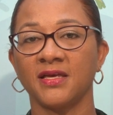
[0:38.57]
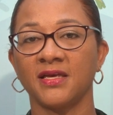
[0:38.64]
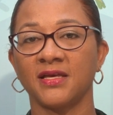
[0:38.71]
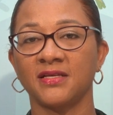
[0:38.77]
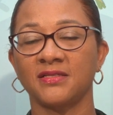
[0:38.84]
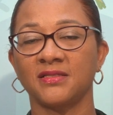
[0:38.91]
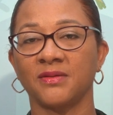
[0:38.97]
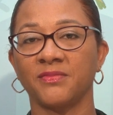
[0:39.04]

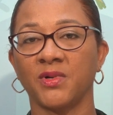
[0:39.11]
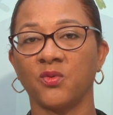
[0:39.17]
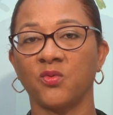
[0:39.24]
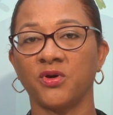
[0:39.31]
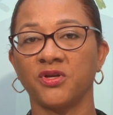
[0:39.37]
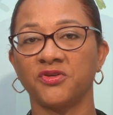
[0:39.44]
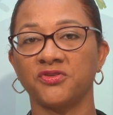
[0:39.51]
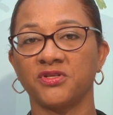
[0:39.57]
Case number
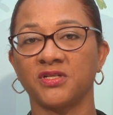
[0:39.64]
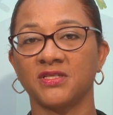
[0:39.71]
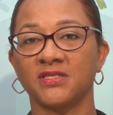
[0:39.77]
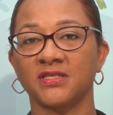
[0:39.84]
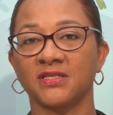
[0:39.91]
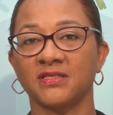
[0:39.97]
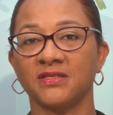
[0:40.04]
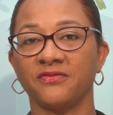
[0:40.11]

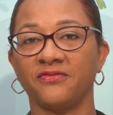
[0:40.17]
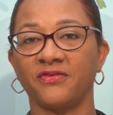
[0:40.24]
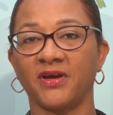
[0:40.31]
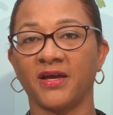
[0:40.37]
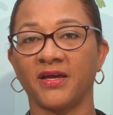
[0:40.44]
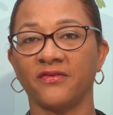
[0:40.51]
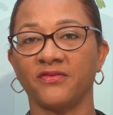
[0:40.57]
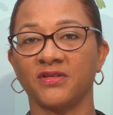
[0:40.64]

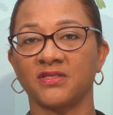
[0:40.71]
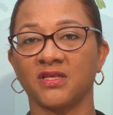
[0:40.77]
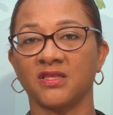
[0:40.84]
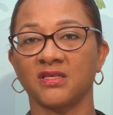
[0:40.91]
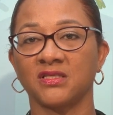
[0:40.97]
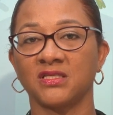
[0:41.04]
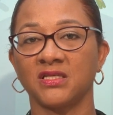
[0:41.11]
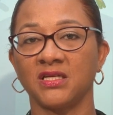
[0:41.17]
165 is a
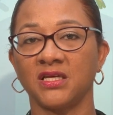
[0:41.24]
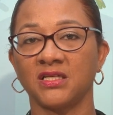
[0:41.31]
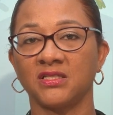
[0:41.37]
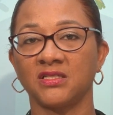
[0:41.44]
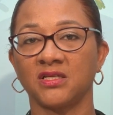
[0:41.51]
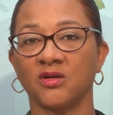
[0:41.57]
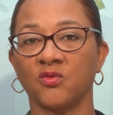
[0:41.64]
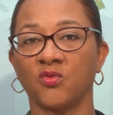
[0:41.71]

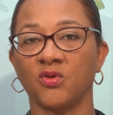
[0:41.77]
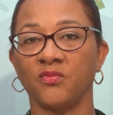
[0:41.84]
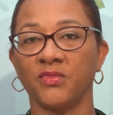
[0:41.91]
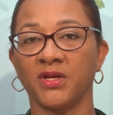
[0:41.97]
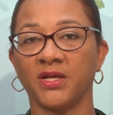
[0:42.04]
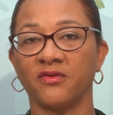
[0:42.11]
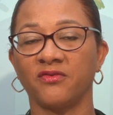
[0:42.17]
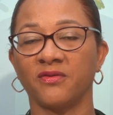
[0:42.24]
38-year-old
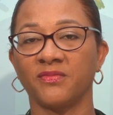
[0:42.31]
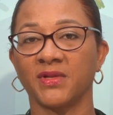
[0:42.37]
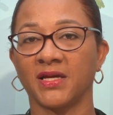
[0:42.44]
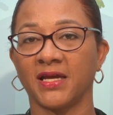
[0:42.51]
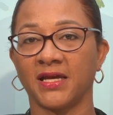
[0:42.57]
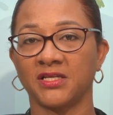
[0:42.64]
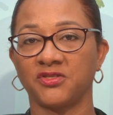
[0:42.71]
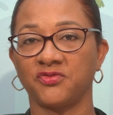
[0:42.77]
male from the
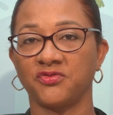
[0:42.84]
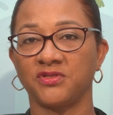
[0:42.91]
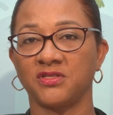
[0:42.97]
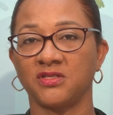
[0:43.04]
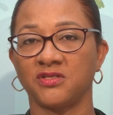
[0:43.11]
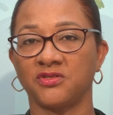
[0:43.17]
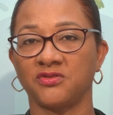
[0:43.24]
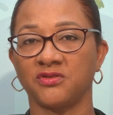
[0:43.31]
Castries
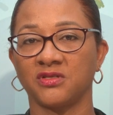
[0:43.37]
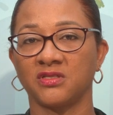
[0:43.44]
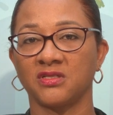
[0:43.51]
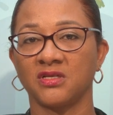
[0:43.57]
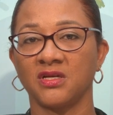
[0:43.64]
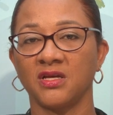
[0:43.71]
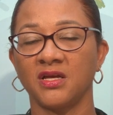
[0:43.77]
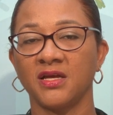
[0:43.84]
district.
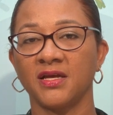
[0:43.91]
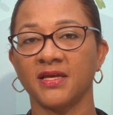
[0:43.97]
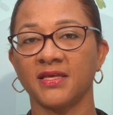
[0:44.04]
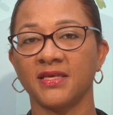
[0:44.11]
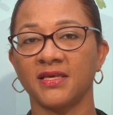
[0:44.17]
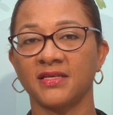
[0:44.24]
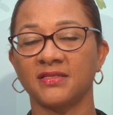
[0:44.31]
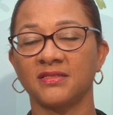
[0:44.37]

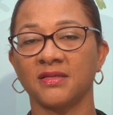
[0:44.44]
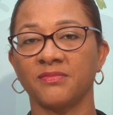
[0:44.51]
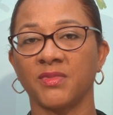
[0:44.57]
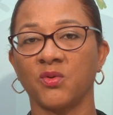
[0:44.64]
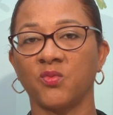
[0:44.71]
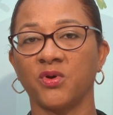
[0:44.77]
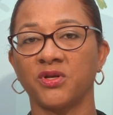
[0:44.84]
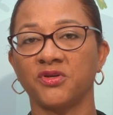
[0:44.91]
Case
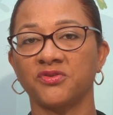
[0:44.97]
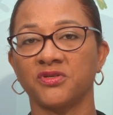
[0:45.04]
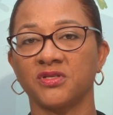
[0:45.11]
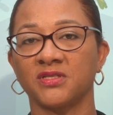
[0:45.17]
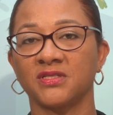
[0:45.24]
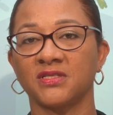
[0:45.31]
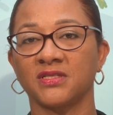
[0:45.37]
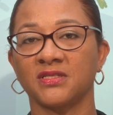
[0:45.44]
number
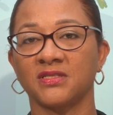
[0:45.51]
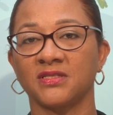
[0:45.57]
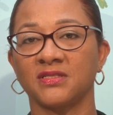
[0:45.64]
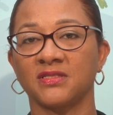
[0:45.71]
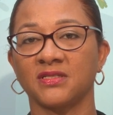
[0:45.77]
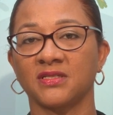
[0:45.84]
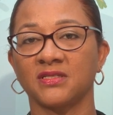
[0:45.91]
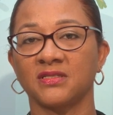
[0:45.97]

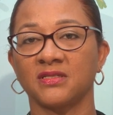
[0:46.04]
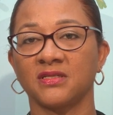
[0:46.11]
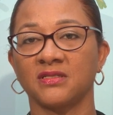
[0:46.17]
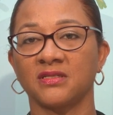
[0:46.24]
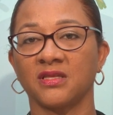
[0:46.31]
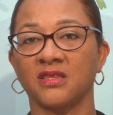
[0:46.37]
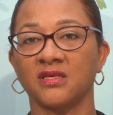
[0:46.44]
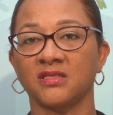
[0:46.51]
166
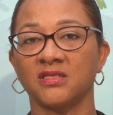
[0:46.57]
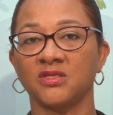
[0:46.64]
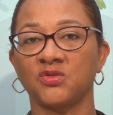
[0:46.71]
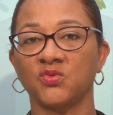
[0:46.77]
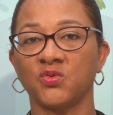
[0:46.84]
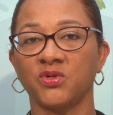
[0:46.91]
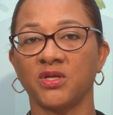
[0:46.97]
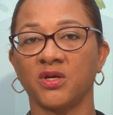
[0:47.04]
is a
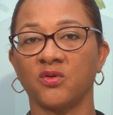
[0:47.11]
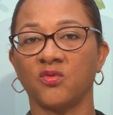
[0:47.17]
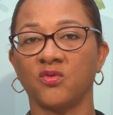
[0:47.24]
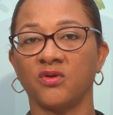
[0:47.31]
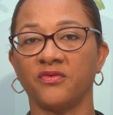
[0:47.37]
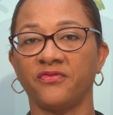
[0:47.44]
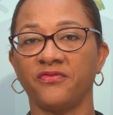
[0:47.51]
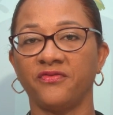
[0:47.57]

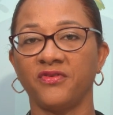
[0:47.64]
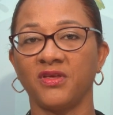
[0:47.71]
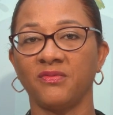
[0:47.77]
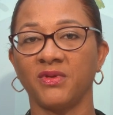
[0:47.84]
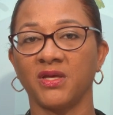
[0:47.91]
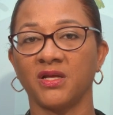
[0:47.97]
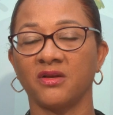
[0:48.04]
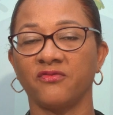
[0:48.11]
32-year-old
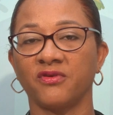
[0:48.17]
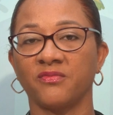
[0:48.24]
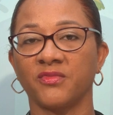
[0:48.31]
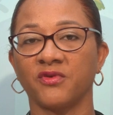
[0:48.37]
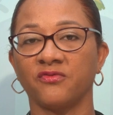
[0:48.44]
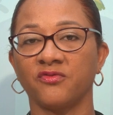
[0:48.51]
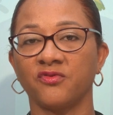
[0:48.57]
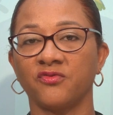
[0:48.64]
female from
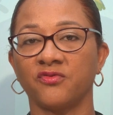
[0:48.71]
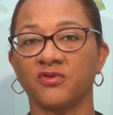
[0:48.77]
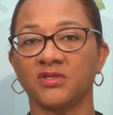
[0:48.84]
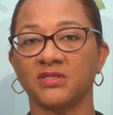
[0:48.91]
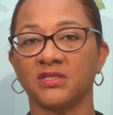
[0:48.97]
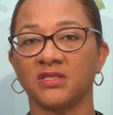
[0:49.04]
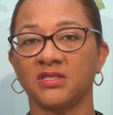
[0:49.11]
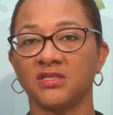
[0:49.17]
the Vieux
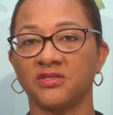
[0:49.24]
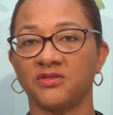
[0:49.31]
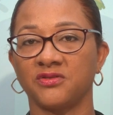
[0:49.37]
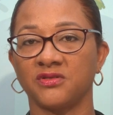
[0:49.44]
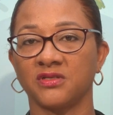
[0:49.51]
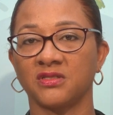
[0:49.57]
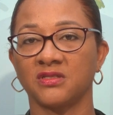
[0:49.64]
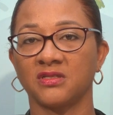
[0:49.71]
Fort
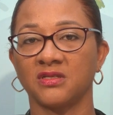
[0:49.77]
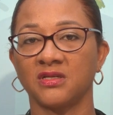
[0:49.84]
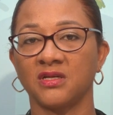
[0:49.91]
district.